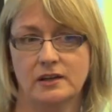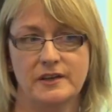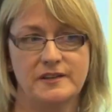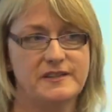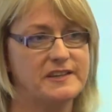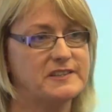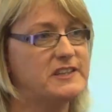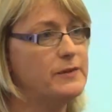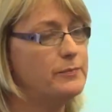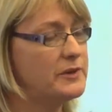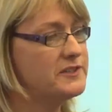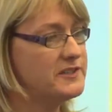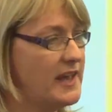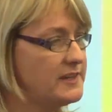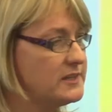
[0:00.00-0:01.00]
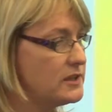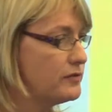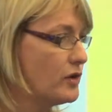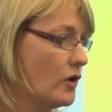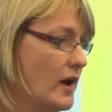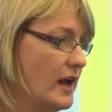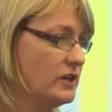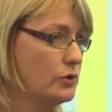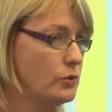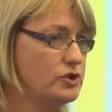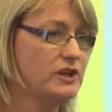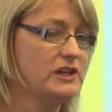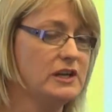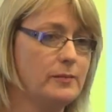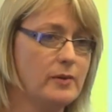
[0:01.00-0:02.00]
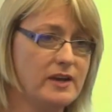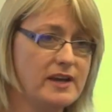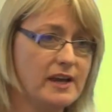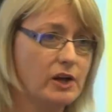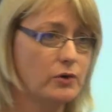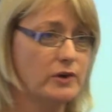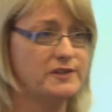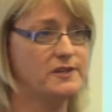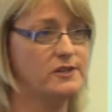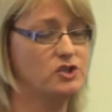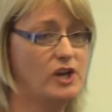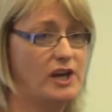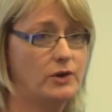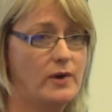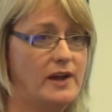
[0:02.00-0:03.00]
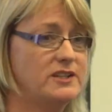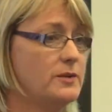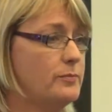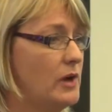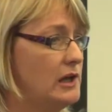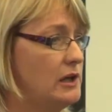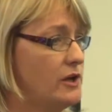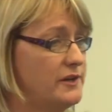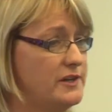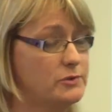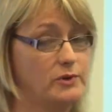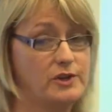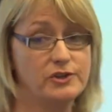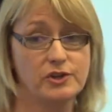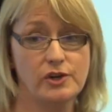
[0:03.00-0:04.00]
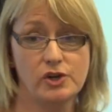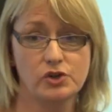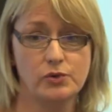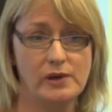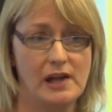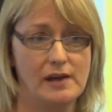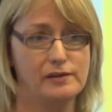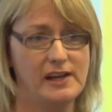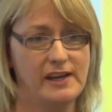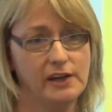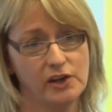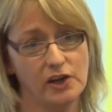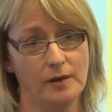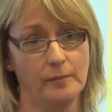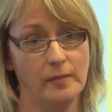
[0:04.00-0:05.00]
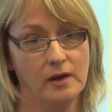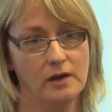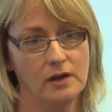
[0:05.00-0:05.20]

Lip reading: 60% of our annual GDP increase is generated by learners with a tertiary level income